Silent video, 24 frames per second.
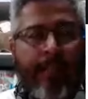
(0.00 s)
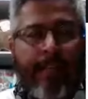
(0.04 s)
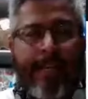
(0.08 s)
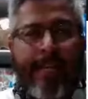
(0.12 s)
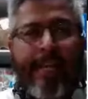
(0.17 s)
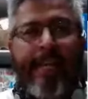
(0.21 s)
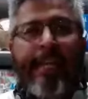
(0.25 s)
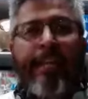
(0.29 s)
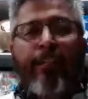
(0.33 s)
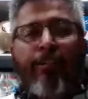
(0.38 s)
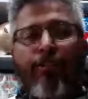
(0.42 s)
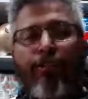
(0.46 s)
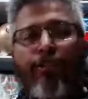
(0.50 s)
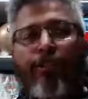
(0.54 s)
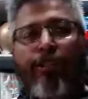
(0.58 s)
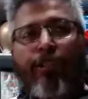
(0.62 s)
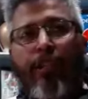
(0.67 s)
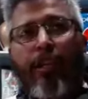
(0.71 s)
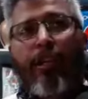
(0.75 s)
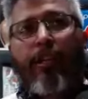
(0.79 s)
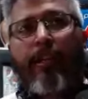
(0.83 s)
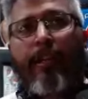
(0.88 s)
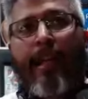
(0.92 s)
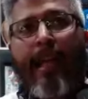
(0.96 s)
he
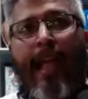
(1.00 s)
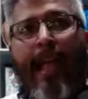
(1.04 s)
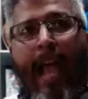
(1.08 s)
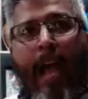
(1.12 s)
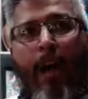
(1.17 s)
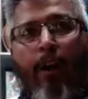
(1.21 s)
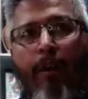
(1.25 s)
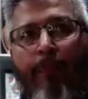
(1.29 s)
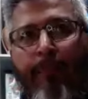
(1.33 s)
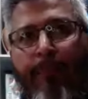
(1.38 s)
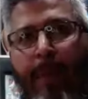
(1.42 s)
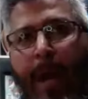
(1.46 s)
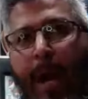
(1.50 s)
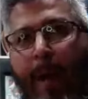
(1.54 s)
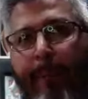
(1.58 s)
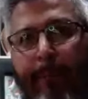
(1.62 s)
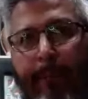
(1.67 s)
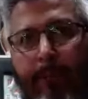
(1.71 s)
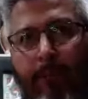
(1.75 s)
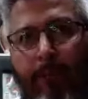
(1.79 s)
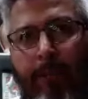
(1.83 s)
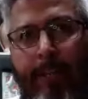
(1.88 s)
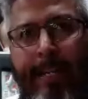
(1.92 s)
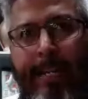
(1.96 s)
understood how
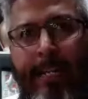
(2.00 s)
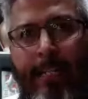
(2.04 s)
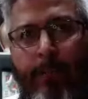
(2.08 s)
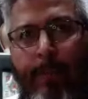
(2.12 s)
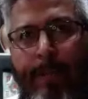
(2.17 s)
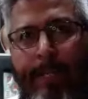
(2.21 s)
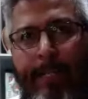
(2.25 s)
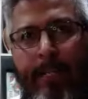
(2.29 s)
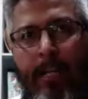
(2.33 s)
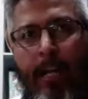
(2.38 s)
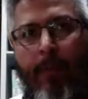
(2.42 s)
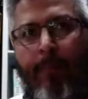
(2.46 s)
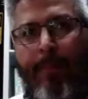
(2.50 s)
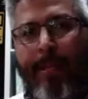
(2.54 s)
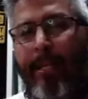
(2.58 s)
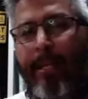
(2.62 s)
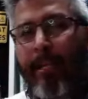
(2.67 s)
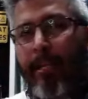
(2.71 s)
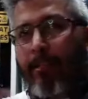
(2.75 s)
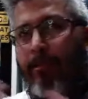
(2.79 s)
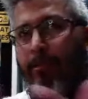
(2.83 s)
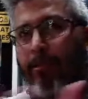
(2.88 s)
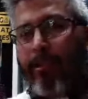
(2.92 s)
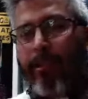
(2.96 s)
unpopular he has become. He
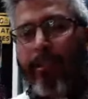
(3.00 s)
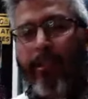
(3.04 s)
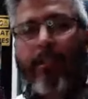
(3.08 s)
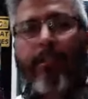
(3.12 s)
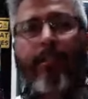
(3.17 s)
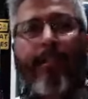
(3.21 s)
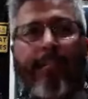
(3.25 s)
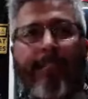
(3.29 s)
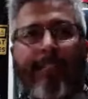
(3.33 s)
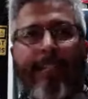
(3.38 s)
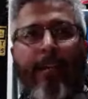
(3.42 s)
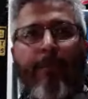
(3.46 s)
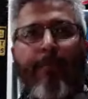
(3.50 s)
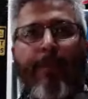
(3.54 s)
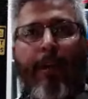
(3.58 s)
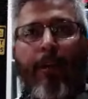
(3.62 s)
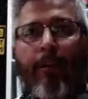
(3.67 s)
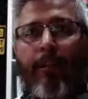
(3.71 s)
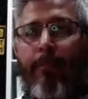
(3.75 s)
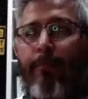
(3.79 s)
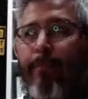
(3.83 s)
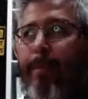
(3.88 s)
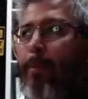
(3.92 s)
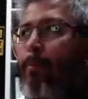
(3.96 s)
understood that the
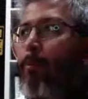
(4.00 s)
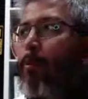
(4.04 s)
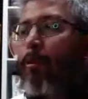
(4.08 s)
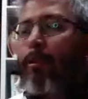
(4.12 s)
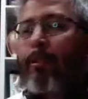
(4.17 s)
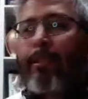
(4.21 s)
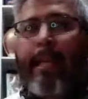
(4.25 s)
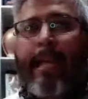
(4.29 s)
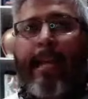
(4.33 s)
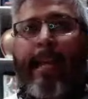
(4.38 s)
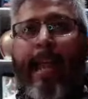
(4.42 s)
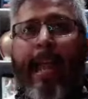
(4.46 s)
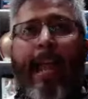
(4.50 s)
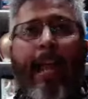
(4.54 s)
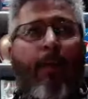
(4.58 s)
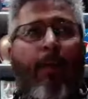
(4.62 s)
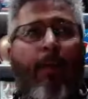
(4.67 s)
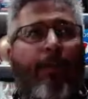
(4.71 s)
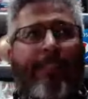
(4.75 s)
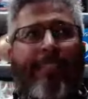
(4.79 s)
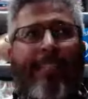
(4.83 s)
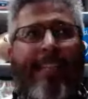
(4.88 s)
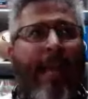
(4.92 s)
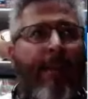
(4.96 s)
American people were saying, hey,
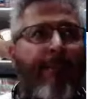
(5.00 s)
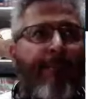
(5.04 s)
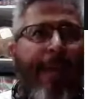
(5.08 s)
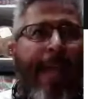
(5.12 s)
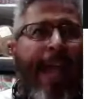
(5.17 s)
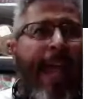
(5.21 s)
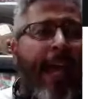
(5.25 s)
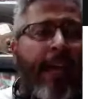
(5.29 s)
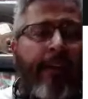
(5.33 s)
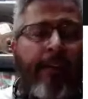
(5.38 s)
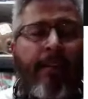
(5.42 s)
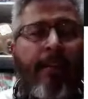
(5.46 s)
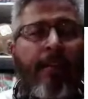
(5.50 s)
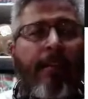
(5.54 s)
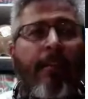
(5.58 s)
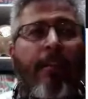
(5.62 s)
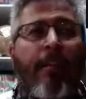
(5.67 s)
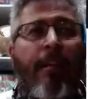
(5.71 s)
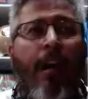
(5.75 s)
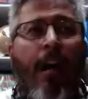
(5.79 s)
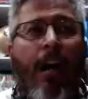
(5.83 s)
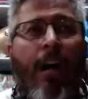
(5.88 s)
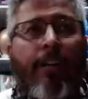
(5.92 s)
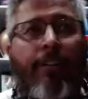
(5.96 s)
wasn't that bad
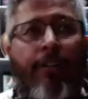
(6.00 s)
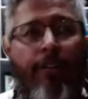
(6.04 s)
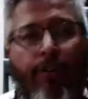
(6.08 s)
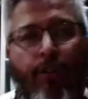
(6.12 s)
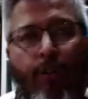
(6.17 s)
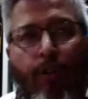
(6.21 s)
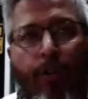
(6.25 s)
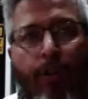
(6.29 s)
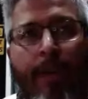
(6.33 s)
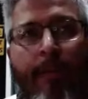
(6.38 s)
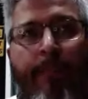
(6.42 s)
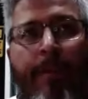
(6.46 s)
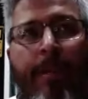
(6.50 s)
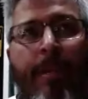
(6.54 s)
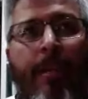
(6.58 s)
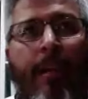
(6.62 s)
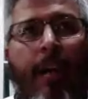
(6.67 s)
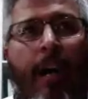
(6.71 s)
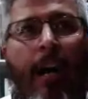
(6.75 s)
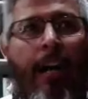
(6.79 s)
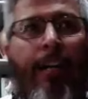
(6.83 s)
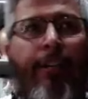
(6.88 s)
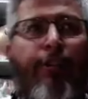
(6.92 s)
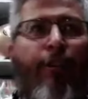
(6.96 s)
under Trump
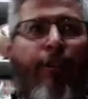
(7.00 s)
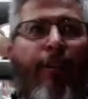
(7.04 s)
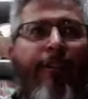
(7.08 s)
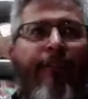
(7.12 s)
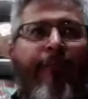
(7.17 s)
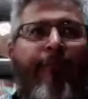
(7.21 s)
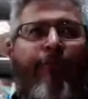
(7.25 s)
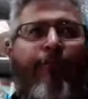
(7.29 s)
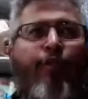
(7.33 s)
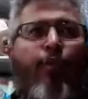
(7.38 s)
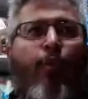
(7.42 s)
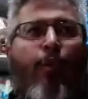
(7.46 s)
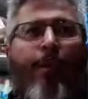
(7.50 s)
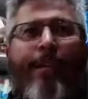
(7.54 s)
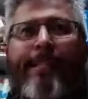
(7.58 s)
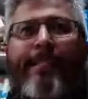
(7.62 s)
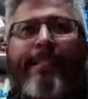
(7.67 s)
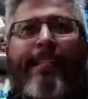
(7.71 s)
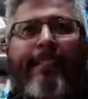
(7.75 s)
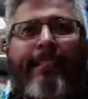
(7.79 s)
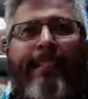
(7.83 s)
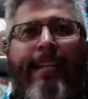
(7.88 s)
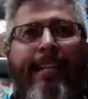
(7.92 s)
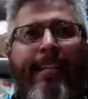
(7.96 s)
during
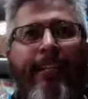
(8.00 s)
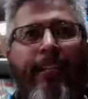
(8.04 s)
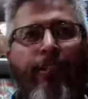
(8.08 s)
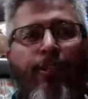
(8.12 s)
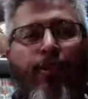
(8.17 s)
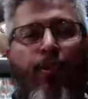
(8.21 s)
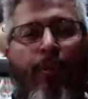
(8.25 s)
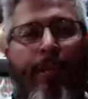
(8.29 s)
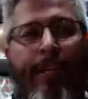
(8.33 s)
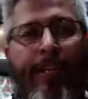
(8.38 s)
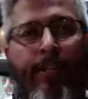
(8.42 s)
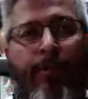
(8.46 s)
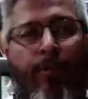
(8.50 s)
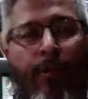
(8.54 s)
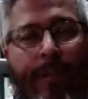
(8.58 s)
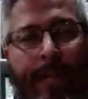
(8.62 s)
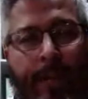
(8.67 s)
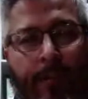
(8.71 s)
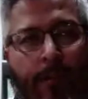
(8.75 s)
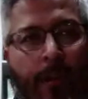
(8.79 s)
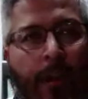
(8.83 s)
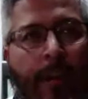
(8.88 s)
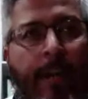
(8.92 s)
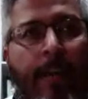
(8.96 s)
2016 to
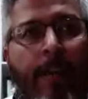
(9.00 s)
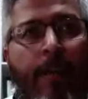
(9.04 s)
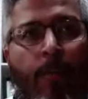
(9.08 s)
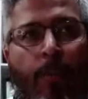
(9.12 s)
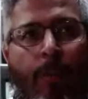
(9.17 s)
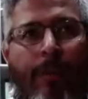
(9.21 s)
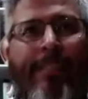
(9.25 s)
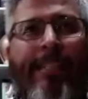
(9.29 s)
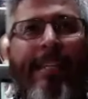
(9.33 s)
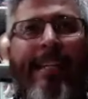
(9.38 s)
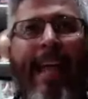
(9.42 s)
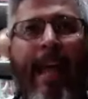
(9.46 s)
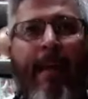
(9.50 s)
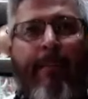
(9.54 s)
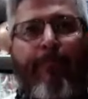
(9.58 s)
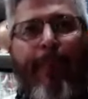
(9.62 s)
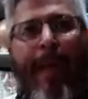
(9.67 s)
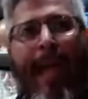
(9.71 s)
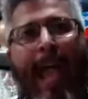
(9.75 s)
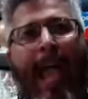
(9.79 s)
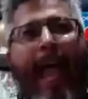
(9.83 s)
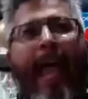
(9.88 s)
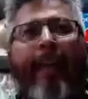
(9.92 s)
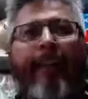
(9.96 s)
2020, right? Wasn't that
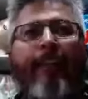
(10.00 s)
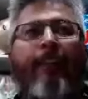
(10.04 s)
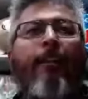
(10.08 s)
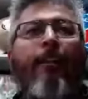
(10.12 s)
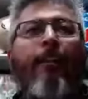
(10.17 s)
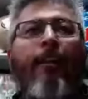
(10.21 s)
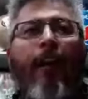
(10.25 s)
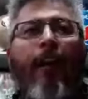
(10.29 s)
bad.